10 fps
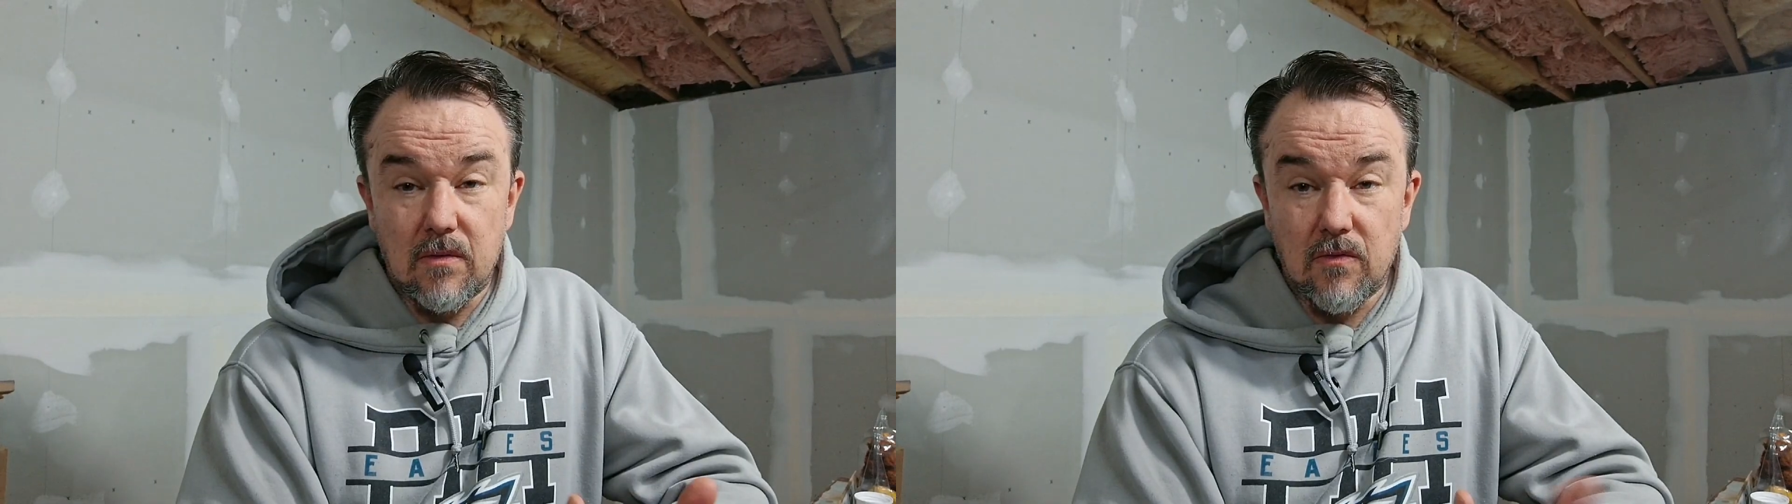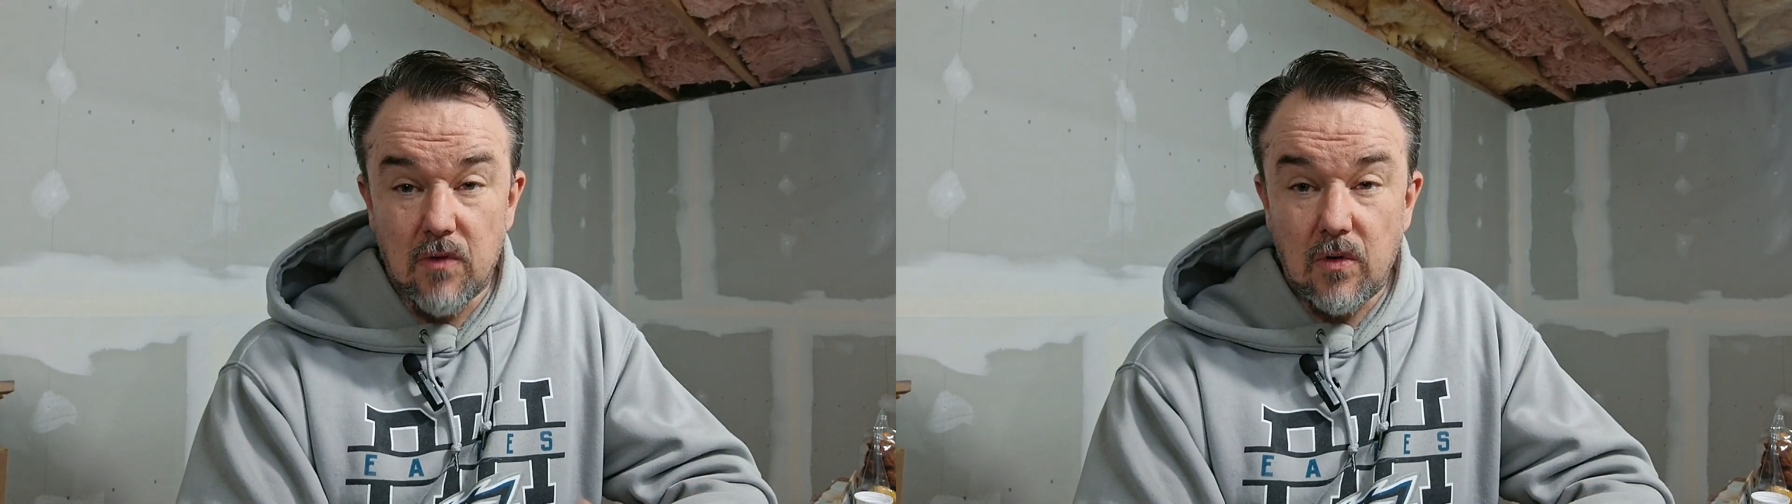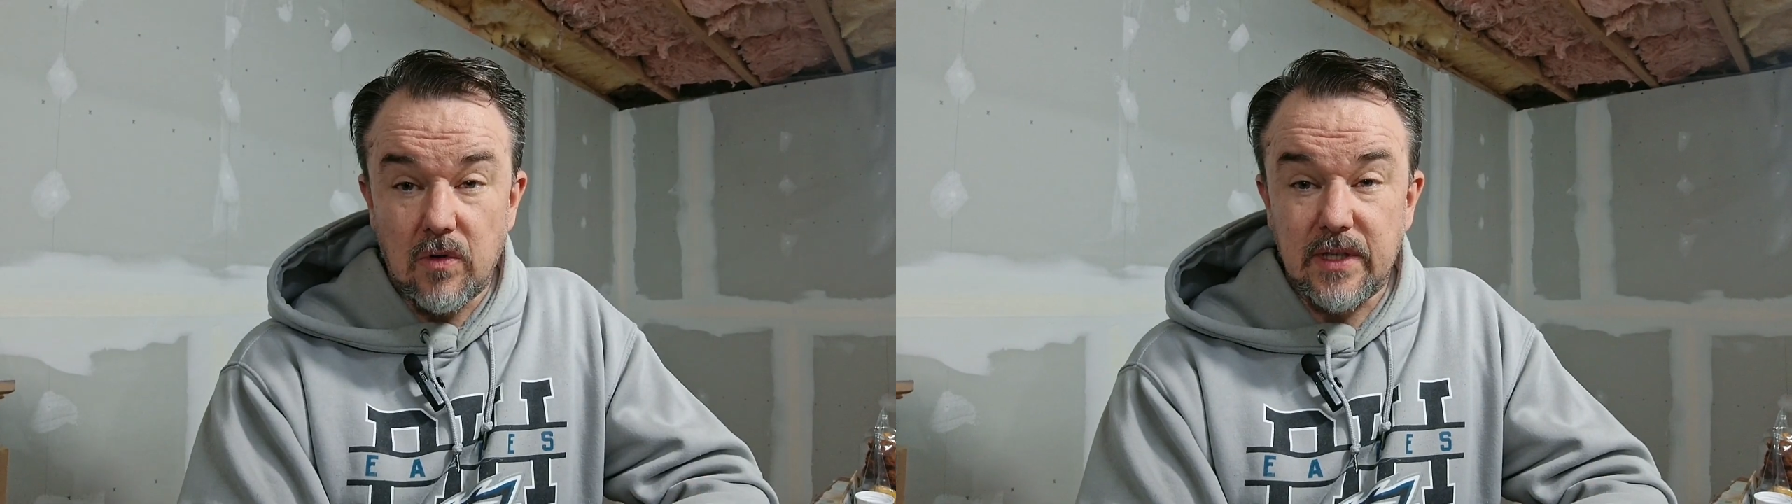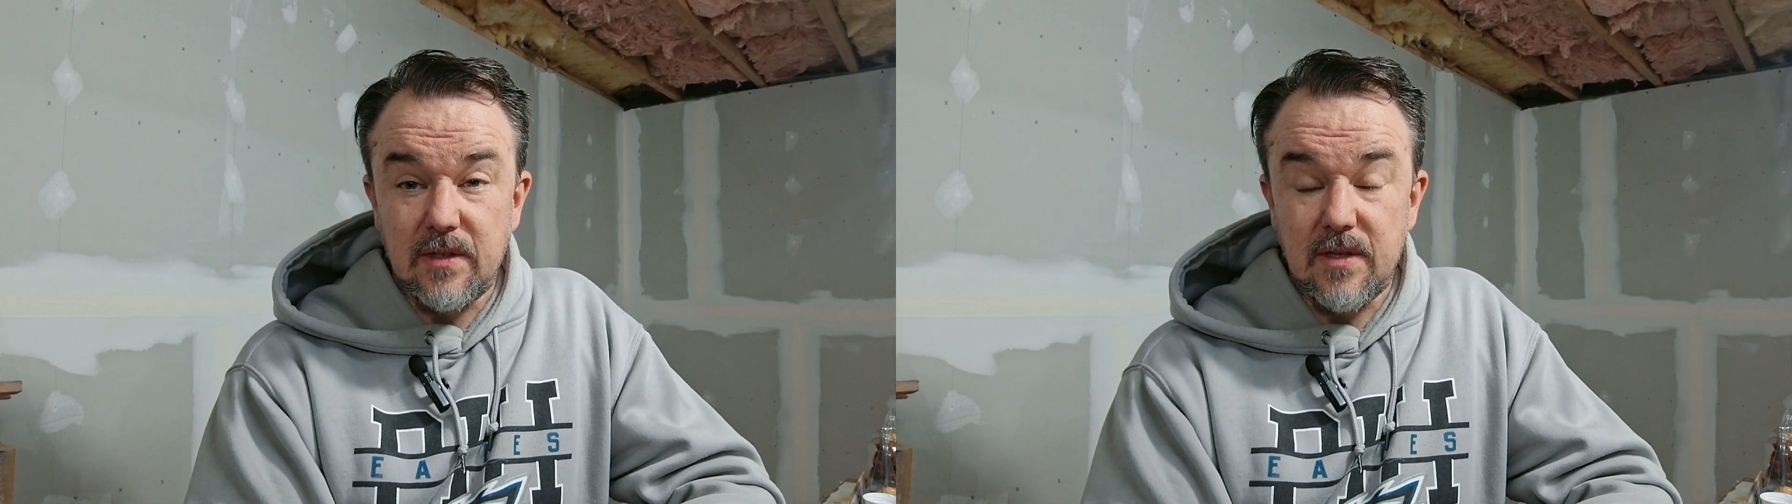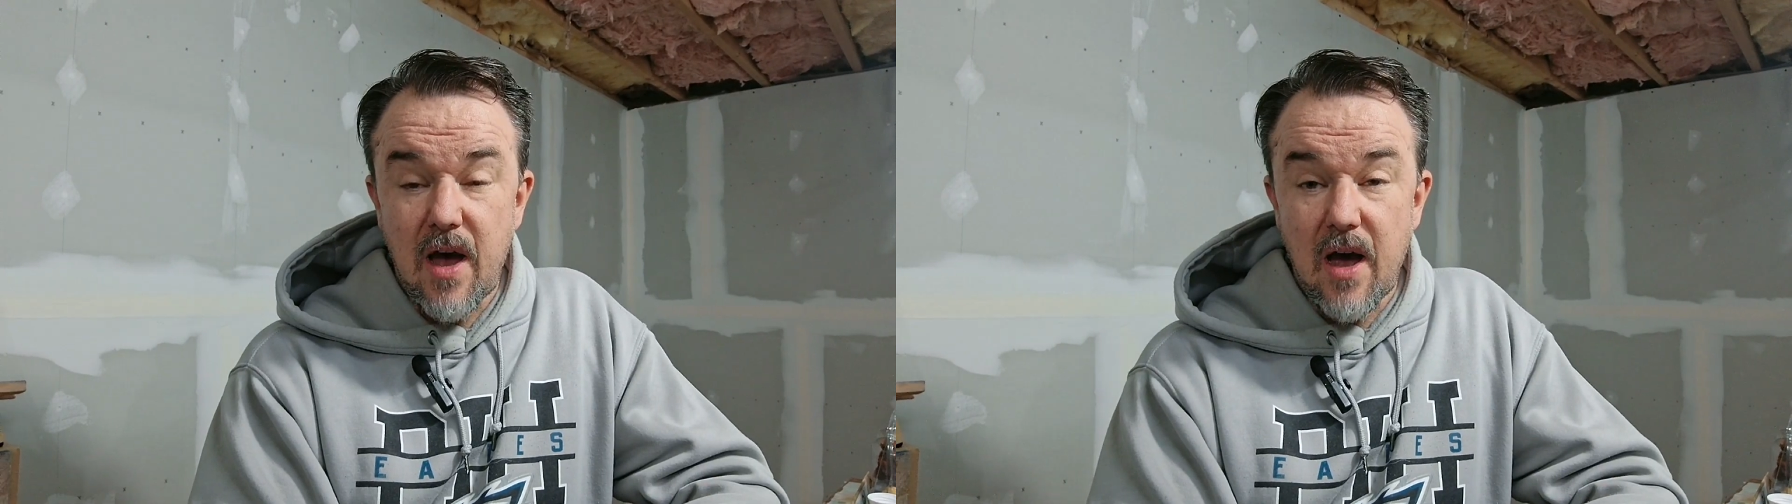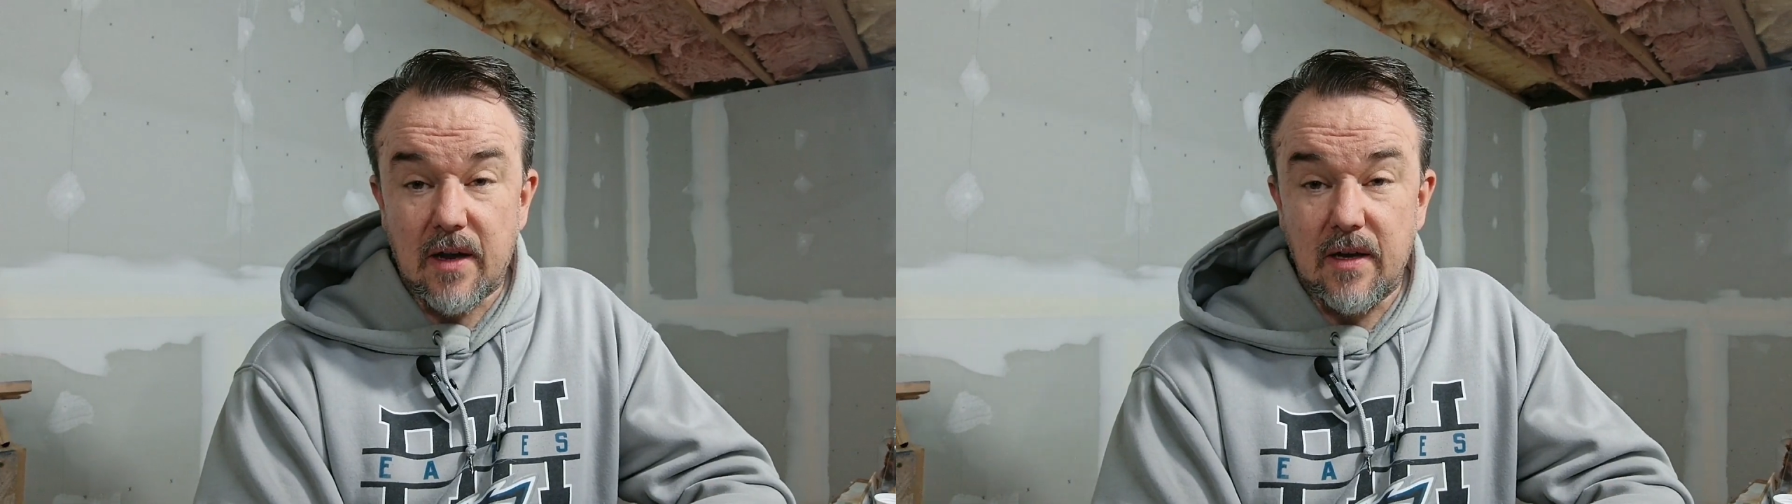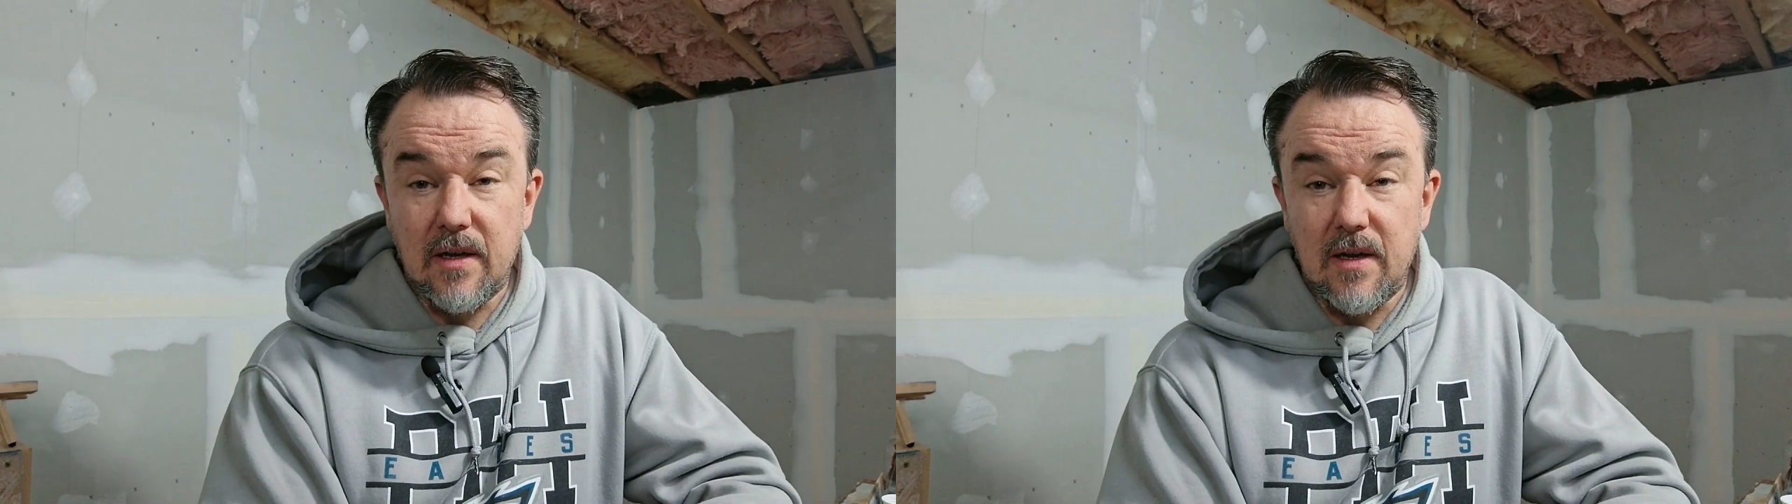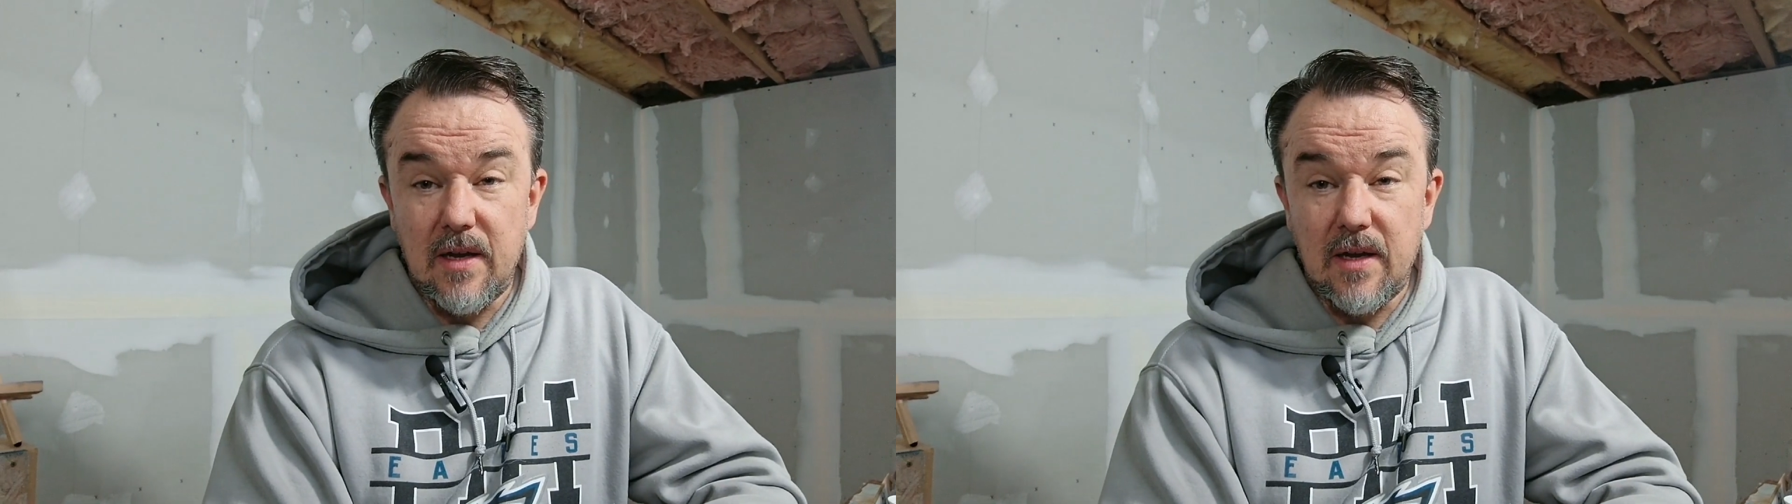rolling stock